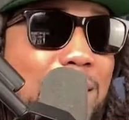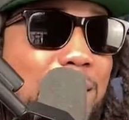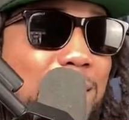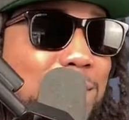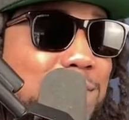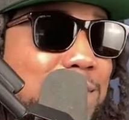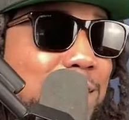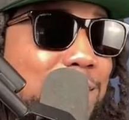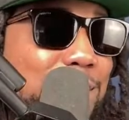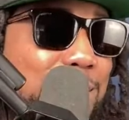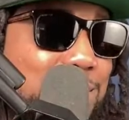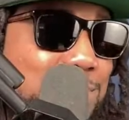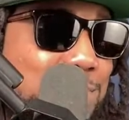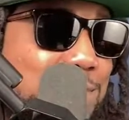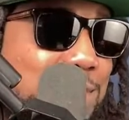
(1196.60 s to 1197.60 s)
the whole
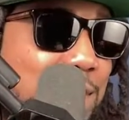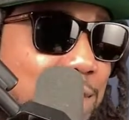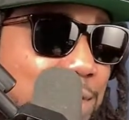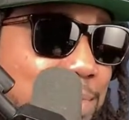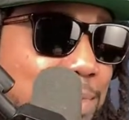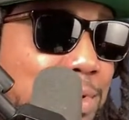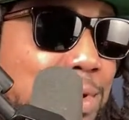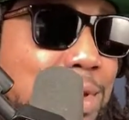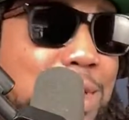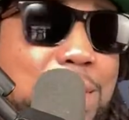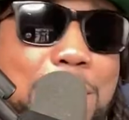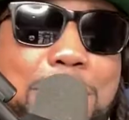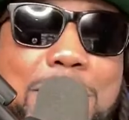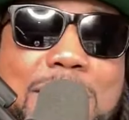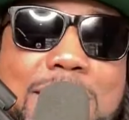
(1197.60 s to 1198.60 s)
defense was terrible.
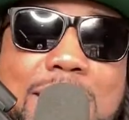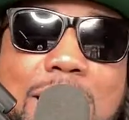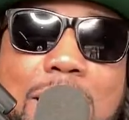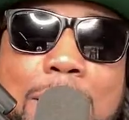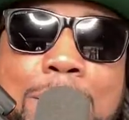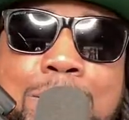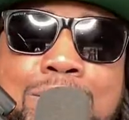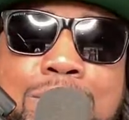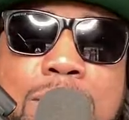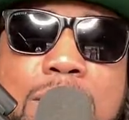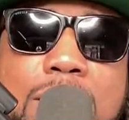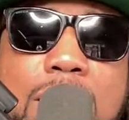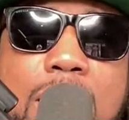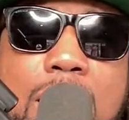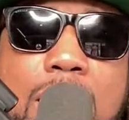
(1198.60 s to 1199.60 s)
But yeah,
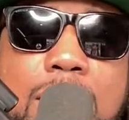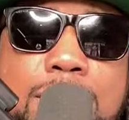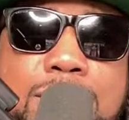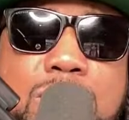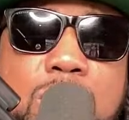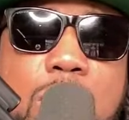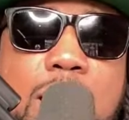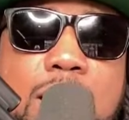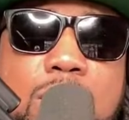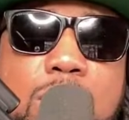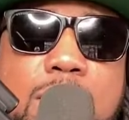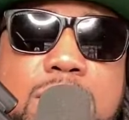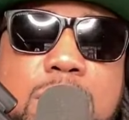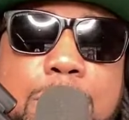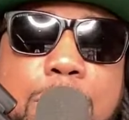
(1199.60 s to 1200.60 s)
um, Jordan
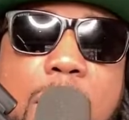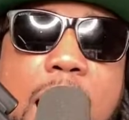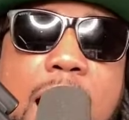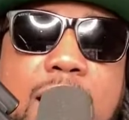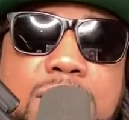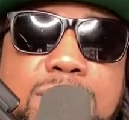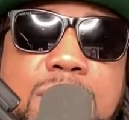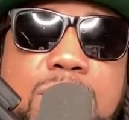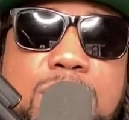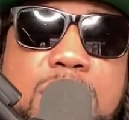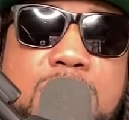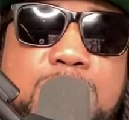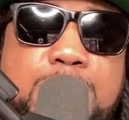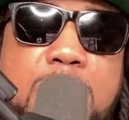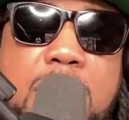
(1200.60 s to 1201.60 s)
Lewis surprised me with
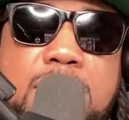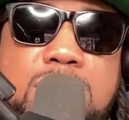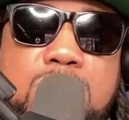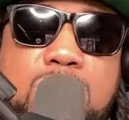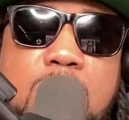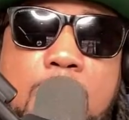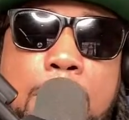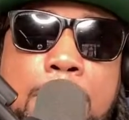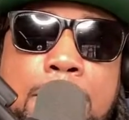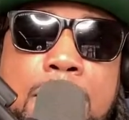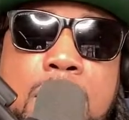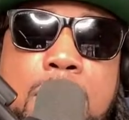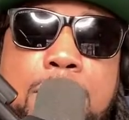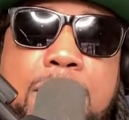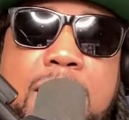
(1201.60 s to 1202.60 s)
his play too though.
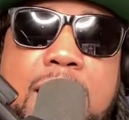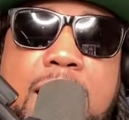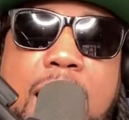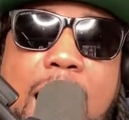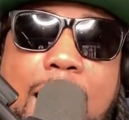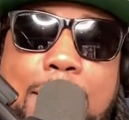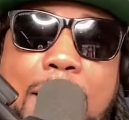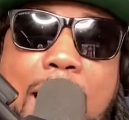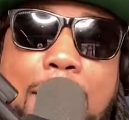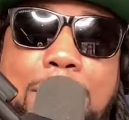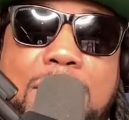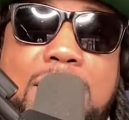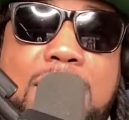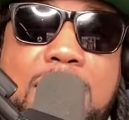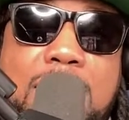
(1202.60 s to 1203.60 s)
But I, I
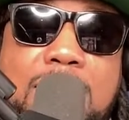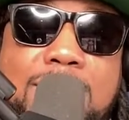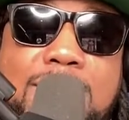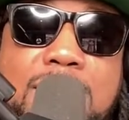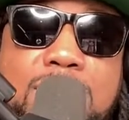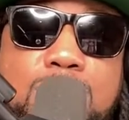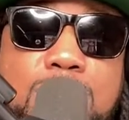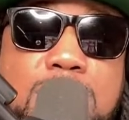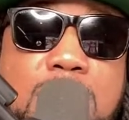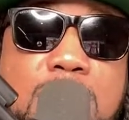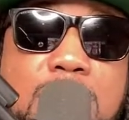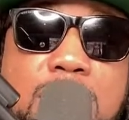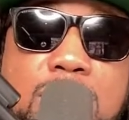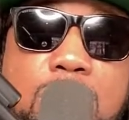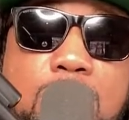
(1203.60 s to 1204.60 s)
believe this was an
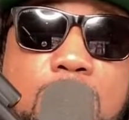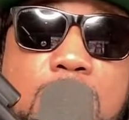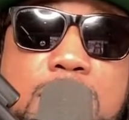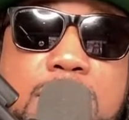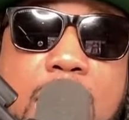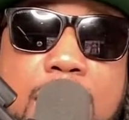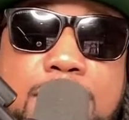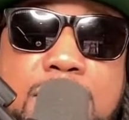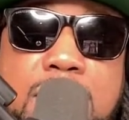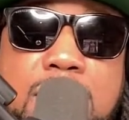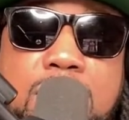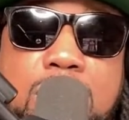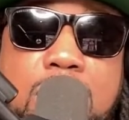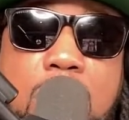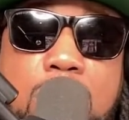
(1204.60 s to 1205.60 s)
either or type deal